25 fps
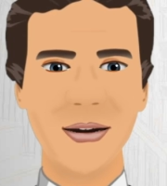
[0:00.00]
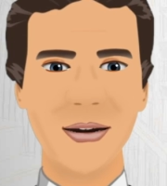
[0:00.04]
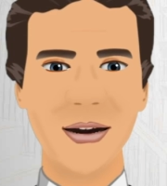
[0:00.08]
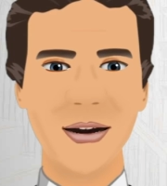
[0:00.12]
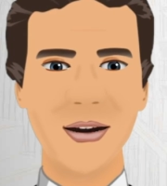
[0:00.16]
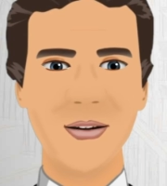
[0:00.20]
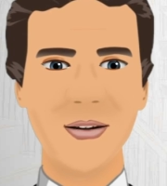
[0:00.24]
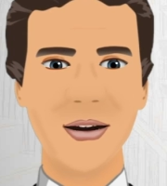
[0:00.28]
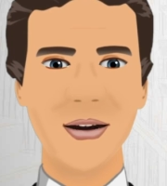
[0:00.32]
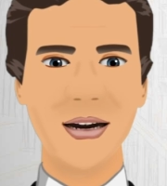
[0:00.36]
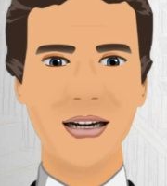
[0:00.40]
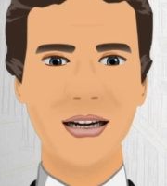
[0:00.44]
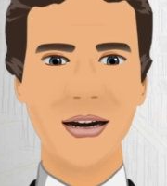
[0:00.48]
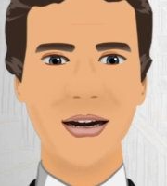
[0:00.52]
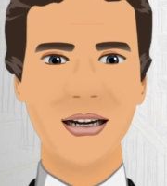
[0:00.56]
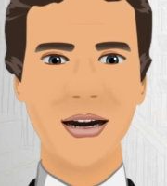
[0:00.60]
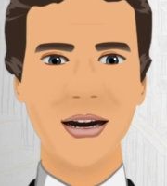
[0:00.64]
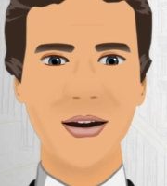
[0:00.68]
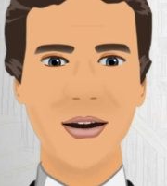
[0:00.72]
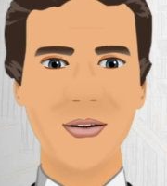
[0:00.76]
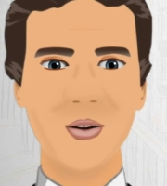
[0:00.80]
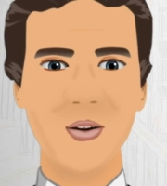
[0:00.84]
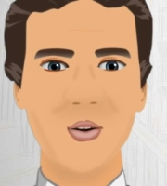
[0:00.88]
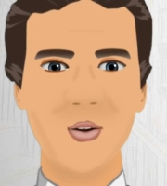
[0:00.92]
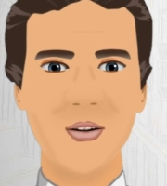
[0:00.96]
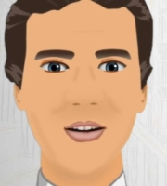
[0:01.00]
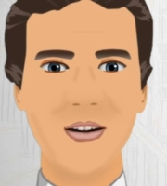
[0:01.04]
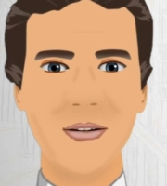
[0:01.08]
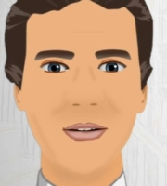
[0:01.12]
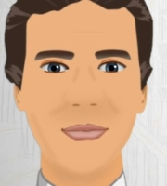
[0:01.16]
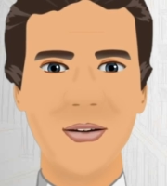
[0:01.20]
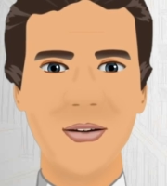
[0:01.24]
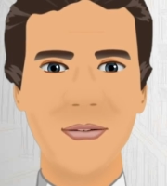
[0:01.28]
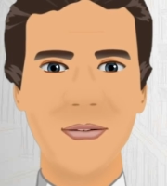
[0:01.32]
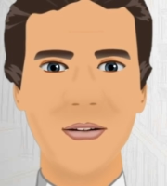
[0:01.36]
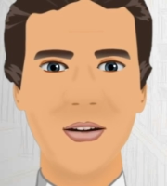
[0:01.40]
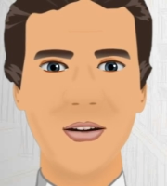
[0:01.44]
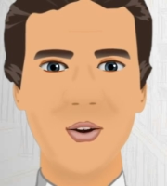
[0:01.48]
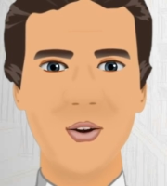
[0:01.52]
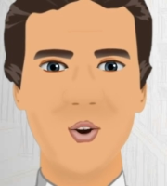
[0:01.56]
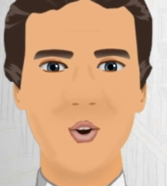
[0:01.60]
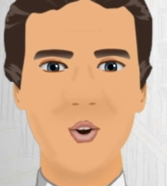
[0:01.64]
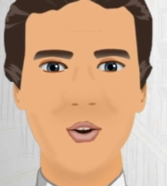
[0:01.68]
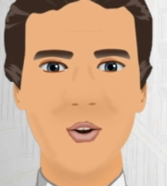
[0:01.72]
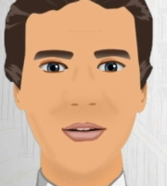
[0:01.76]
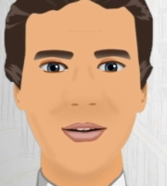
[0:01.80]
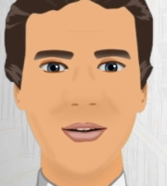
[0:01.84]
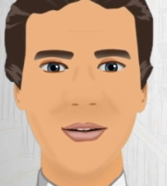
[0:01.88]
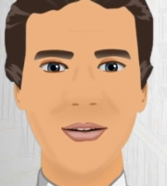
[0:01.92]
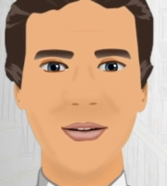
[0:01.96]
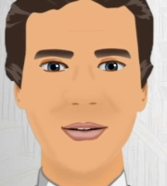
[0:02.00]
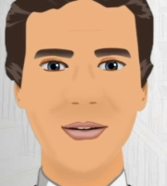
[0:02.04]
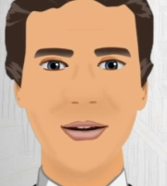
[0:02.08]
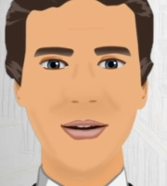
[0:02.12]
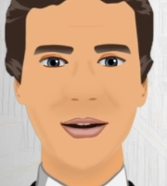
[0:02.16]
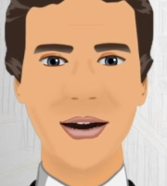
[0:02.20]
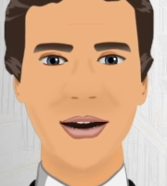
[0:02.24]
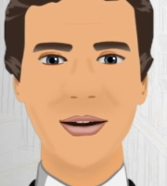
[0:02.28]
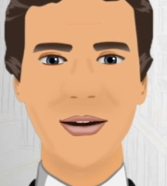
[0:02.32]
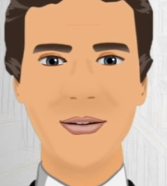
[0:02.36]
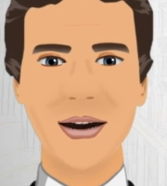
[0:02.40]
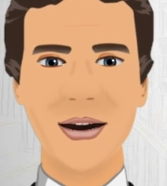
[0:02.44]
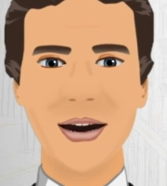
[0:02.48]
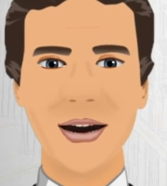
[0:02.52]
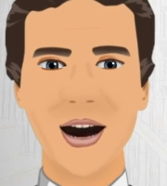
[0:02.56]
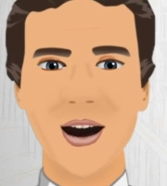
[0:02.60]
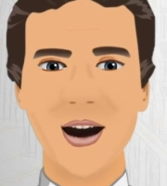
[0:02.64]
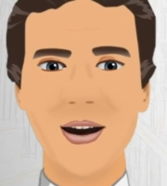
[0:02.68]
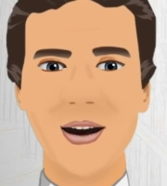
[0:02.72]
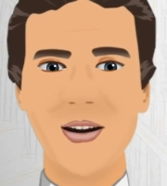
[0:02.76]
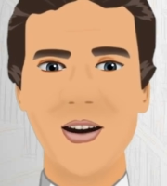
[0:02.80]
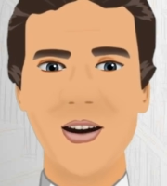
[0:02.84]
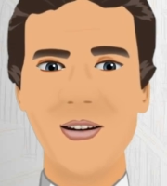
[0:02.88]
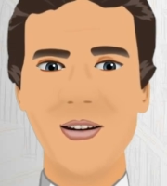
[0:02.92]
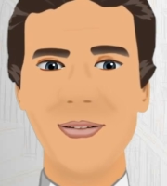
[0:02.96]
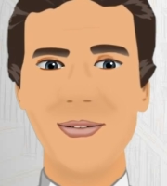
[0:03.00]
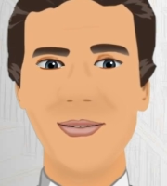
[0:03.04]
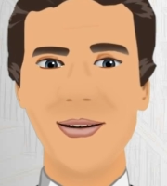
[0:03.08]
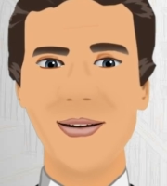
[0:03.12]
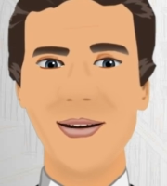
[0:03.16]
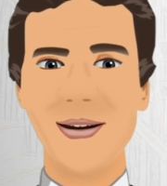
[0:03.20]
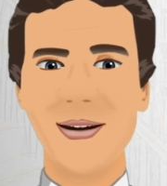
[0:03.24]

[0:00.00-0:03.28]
and is the center of the political, economic,